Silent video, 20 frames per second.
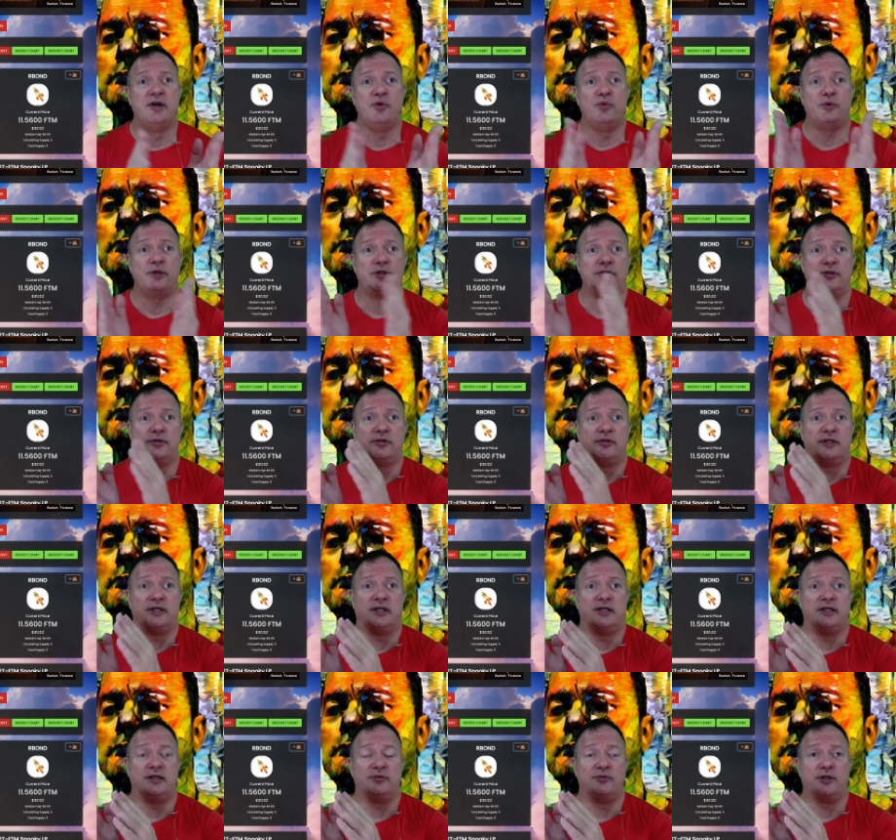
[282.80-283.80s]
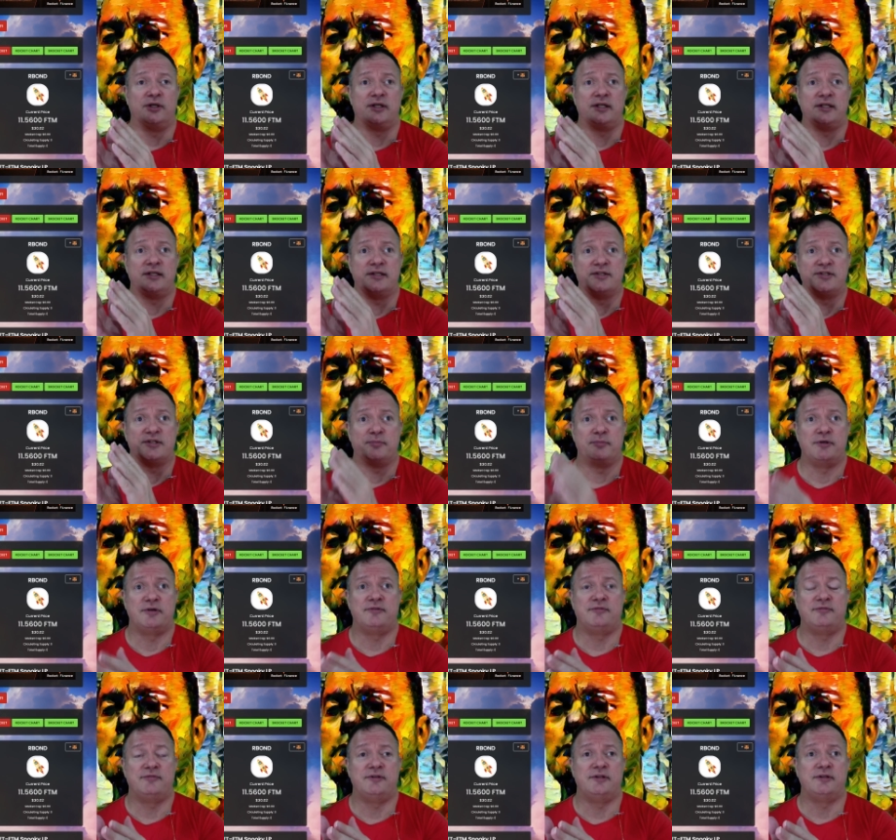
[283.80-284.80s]
whether Rocket is
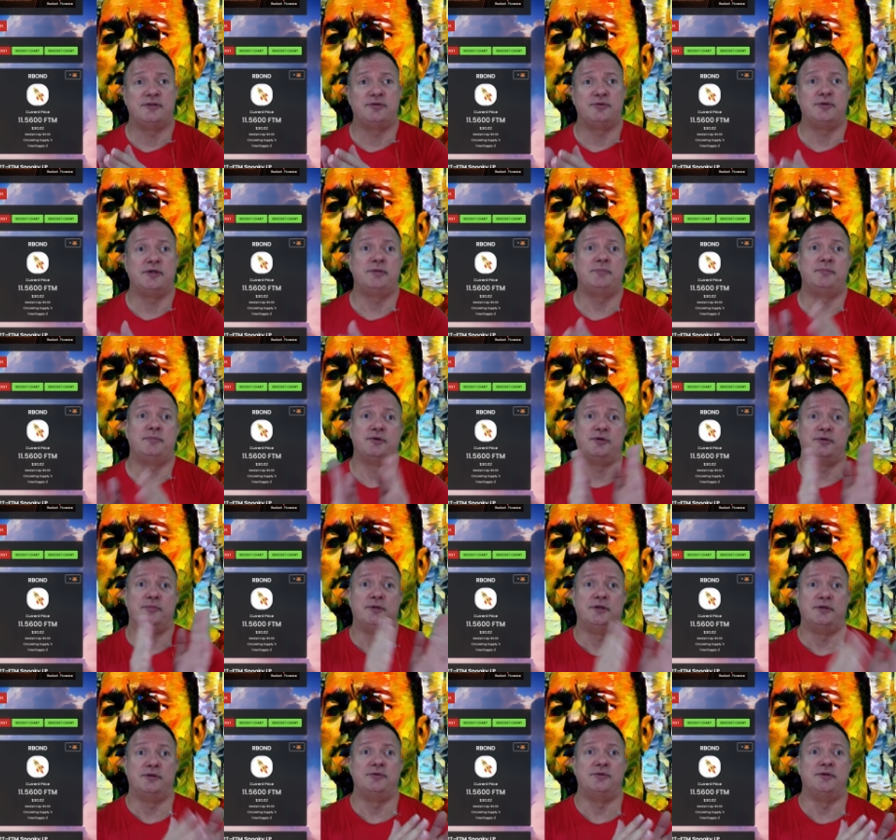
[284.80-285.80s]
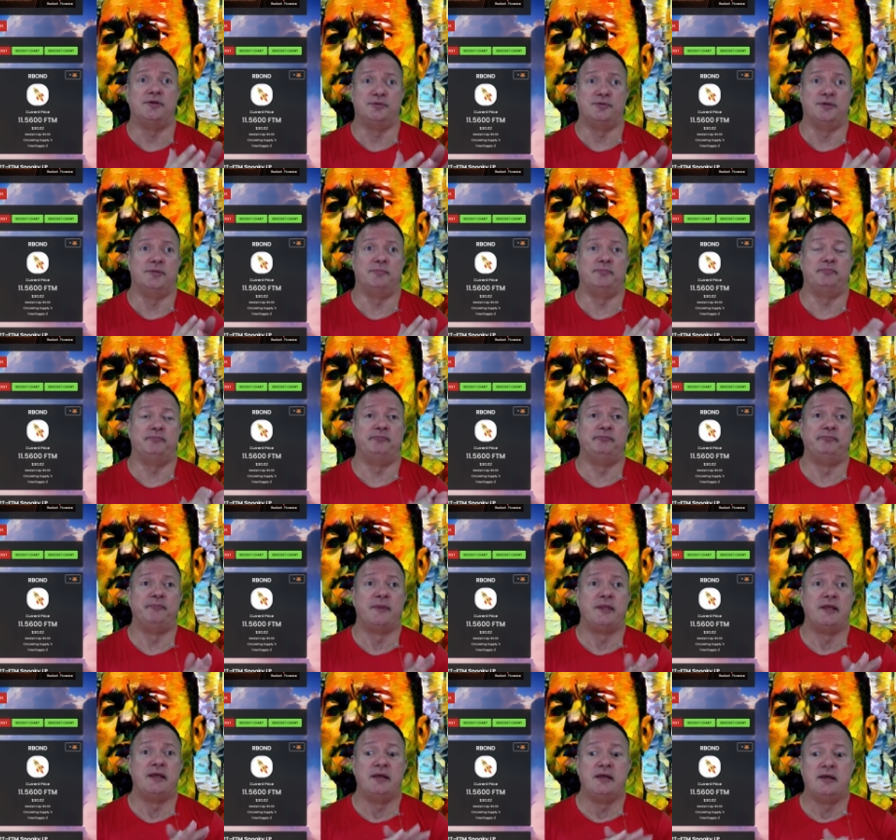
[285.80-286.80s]
above the TWAP or below the TWAP.
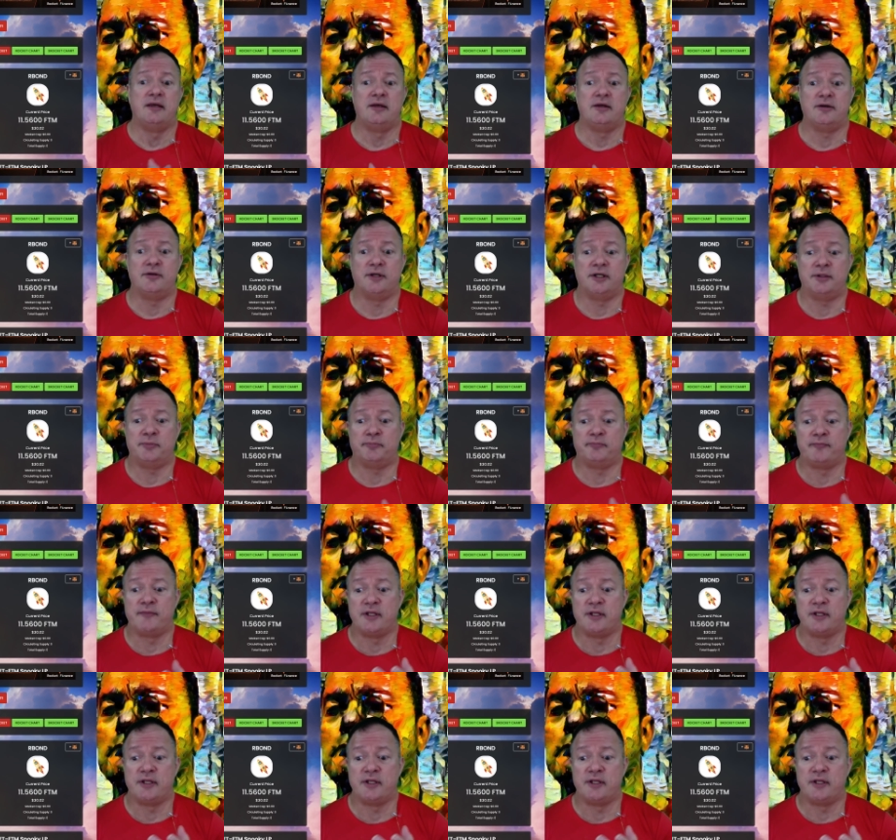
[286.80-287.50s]
All right.